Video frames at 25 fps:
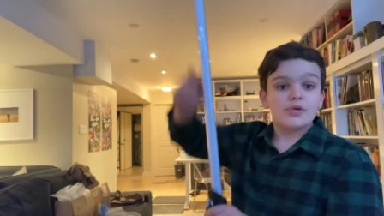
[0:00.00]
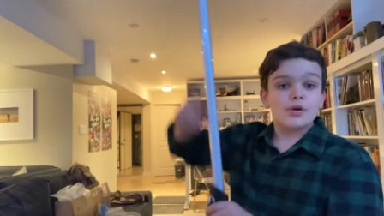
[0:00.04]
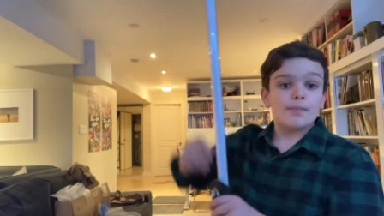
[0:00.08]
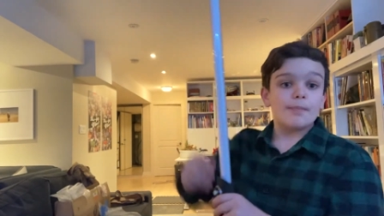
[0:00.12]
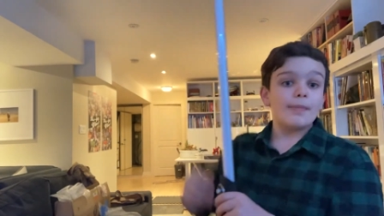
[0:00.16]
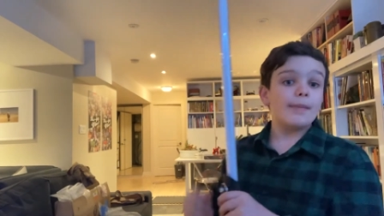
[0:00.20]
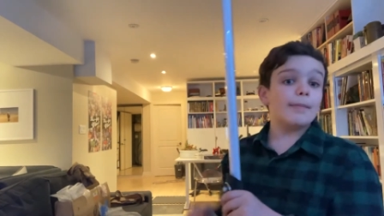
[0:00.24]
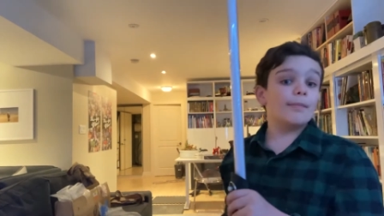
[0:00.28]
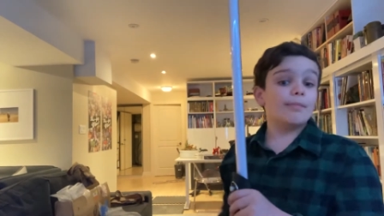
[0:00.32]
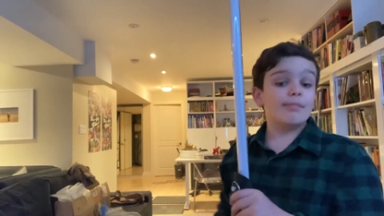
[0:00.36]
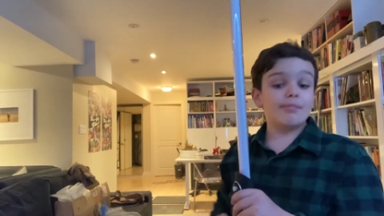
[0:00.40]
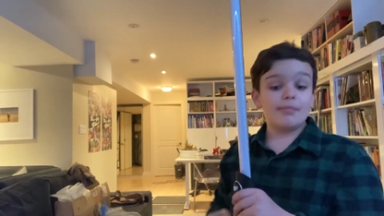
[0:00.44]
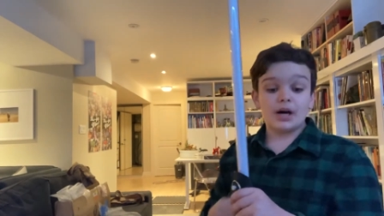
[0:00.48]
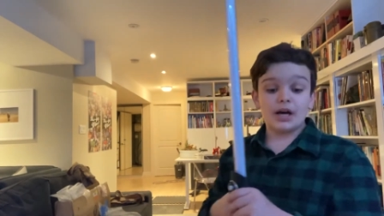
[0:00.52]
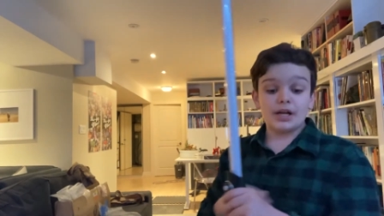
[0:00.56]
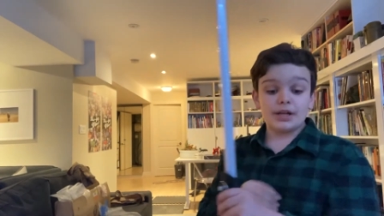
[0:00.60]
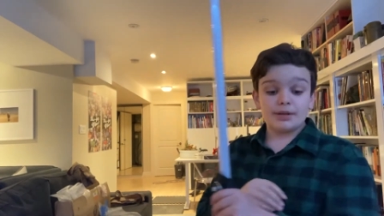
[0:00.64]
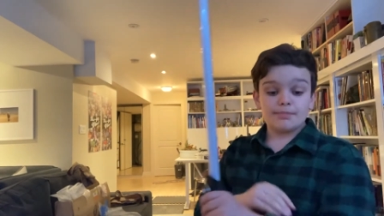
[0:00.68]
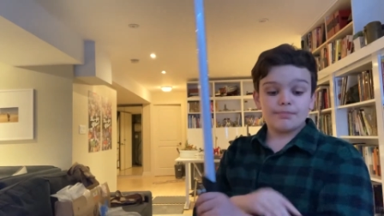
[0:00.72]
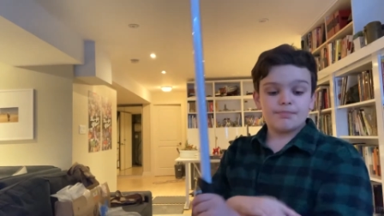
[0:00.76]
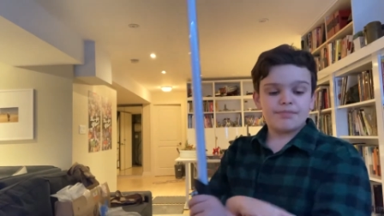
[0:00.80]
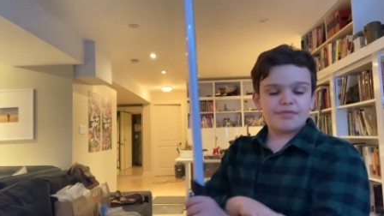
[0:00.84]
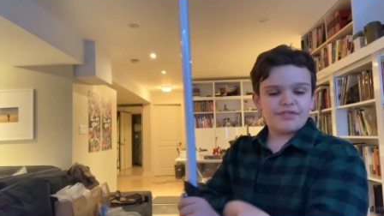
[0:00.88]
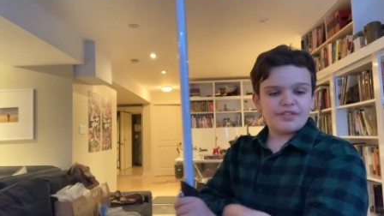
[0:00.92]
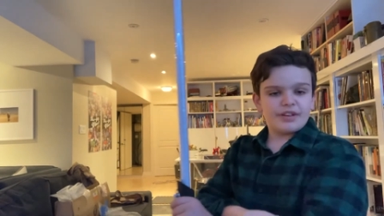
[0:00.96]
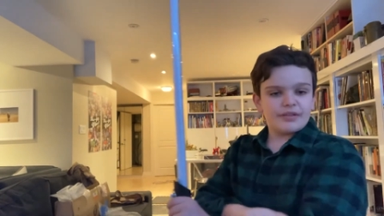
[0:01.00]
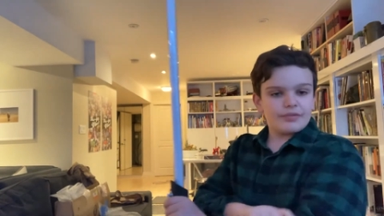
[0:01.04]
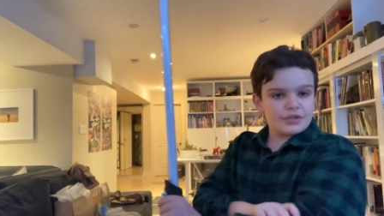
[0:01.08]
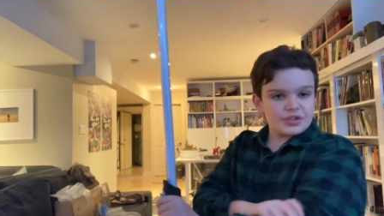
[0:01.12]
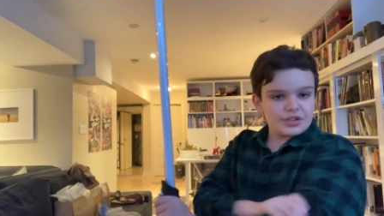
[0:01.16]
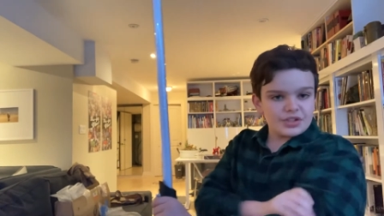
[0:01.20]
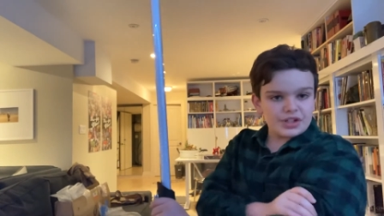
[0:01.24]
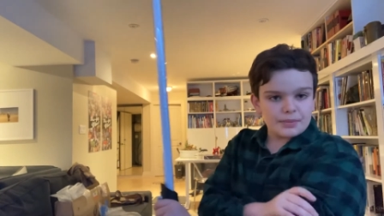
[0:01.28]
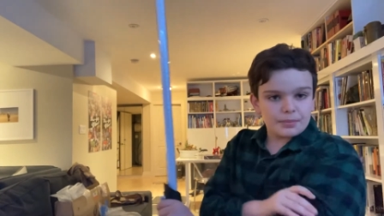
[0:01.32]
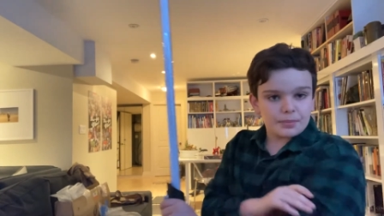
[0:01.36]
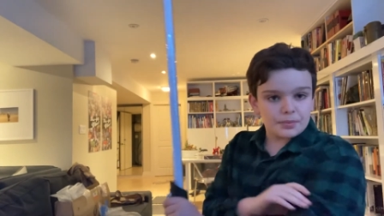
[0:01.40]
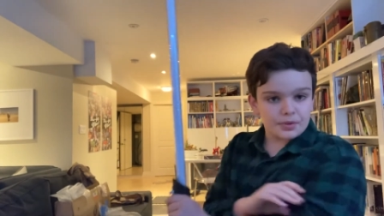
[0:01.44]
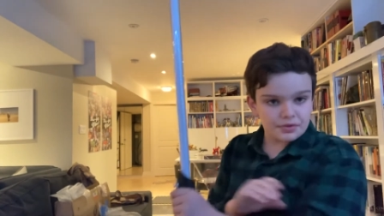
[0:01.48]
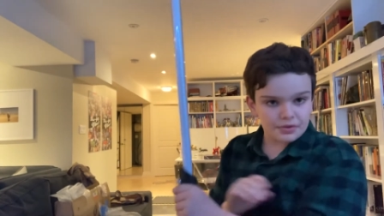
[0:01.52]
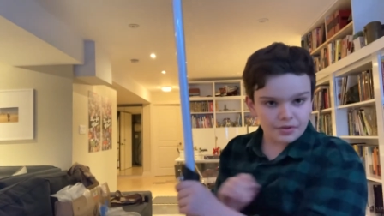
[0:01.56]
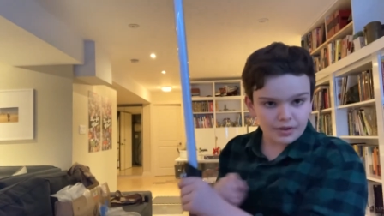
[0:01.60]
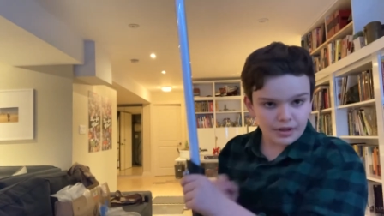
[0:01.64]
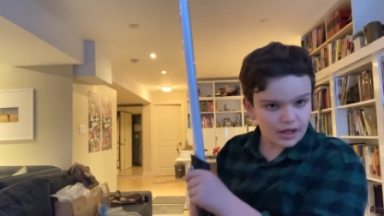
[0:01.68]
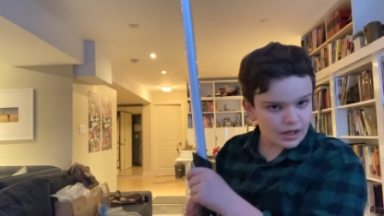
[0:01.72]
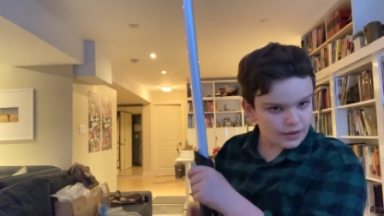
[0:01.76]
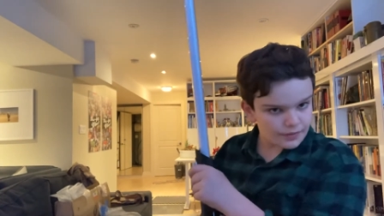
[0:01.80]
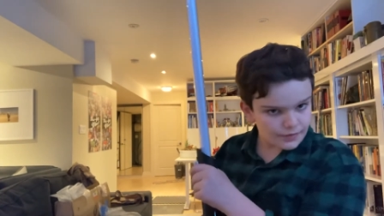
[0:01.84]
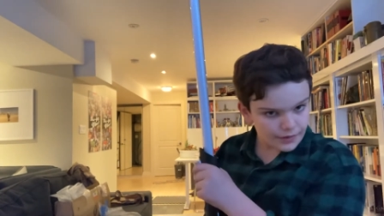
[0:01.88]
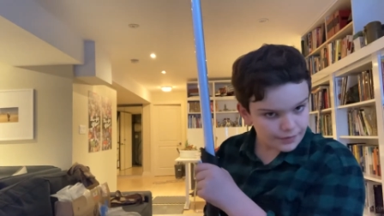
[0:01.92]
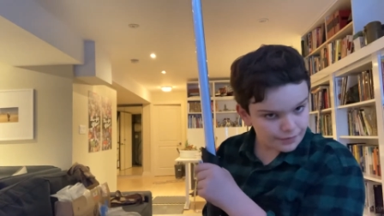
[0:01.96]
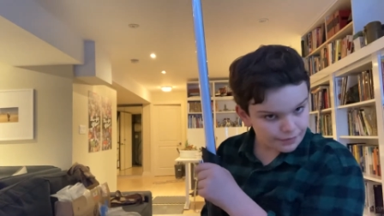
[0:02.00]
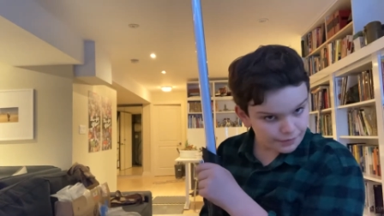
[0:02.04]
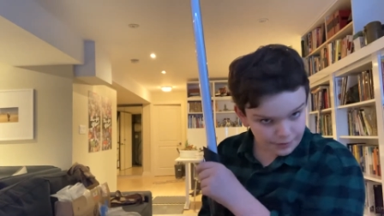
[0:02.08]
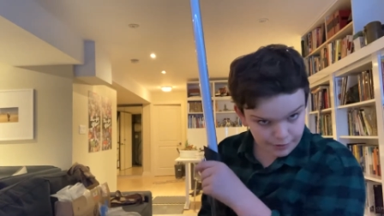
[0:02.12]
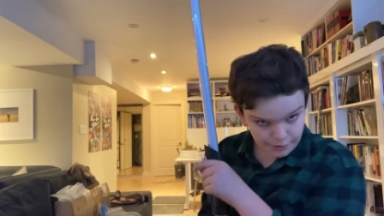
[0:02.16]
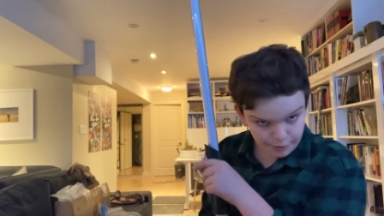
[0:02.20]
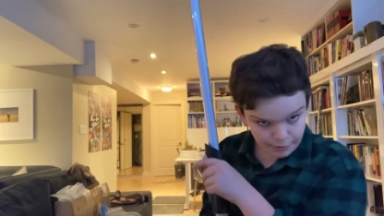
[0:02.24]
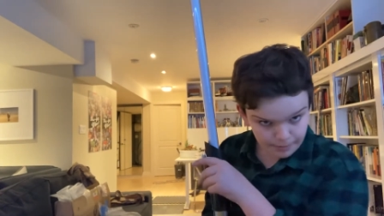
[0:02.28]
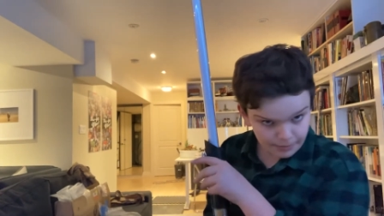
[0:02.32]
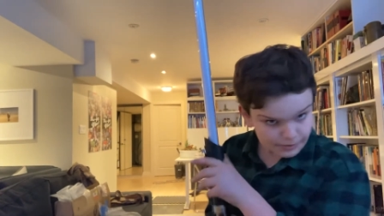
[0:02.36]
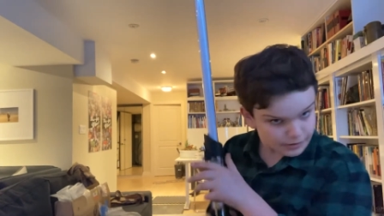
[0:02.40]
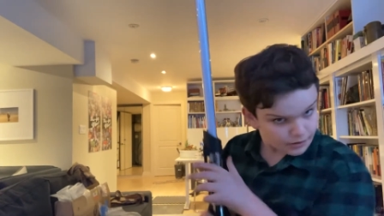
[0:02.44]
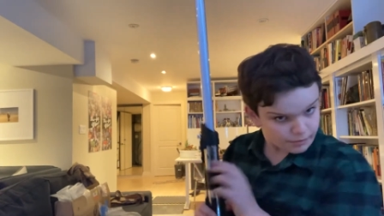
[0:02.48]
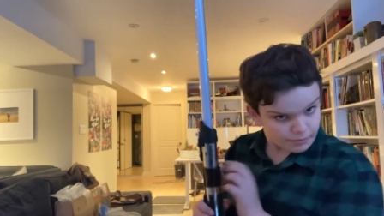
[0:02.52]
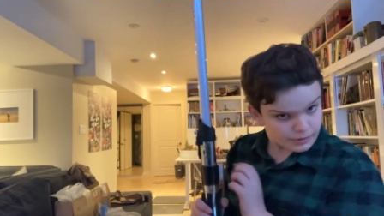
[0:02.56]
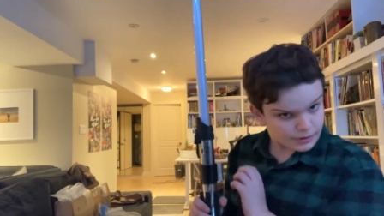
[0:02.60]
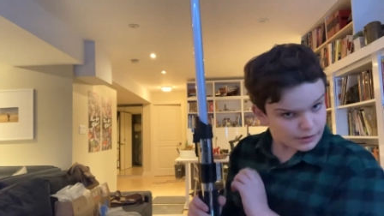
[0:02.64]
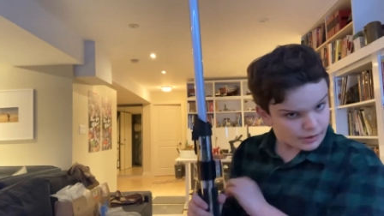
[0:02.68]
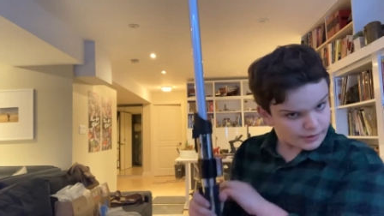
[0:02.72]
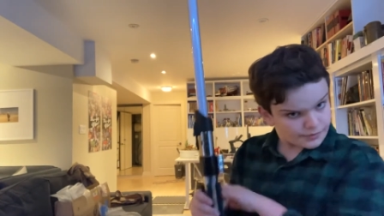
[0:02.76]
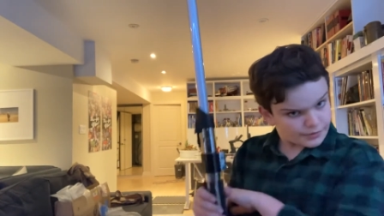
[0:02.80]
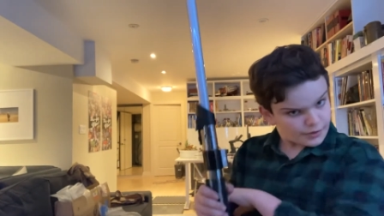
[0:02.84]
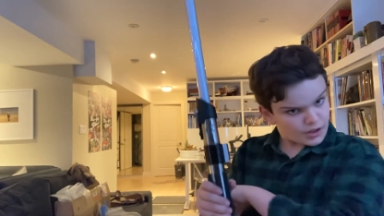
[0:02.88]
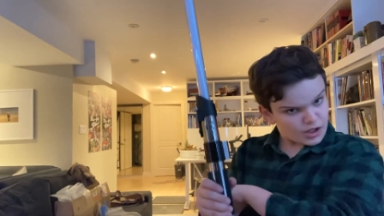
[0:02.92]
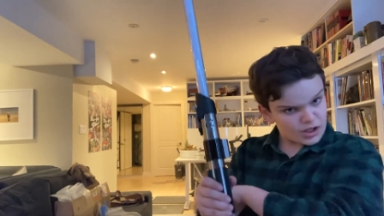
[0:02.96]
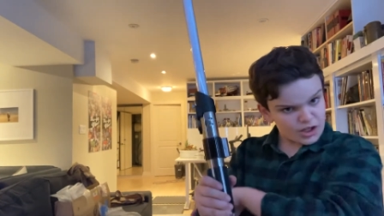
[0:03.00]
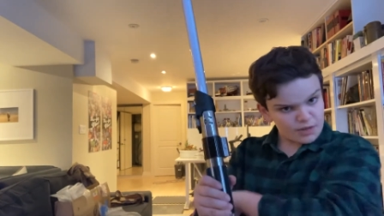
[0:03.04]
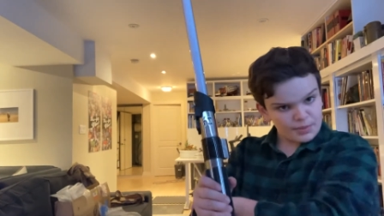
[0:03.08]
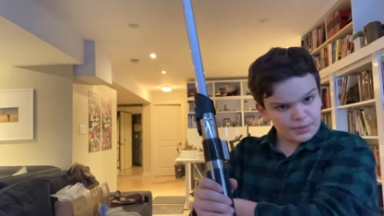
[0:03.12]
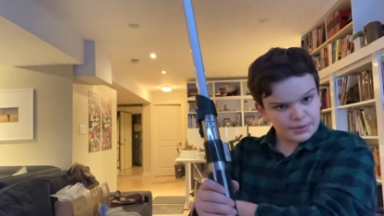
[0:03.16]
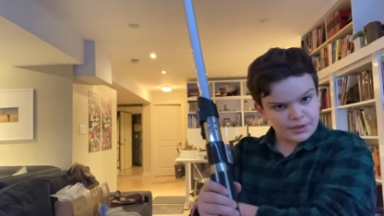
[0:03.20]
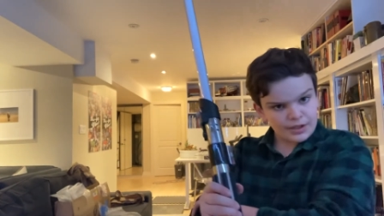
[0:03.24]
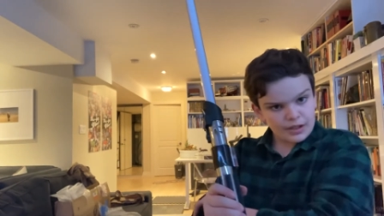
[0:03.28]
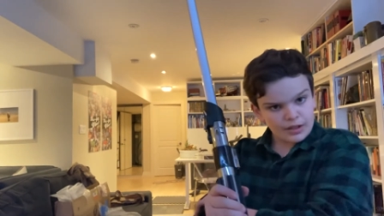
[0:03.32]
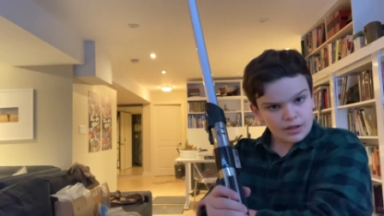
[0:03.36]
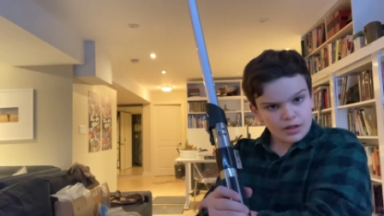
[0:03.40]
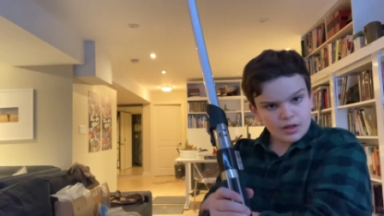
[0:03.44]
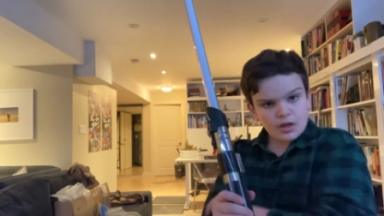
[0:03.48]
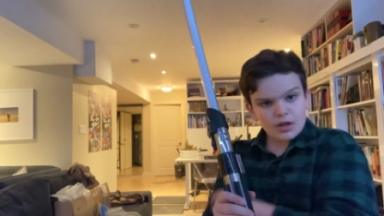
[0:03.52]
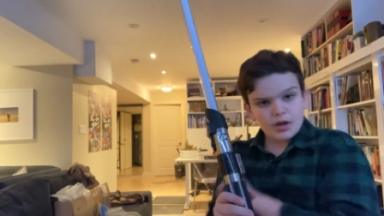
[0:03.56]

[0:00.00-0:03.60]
My favorite saber does not have that feature, but we don't have to talk about that.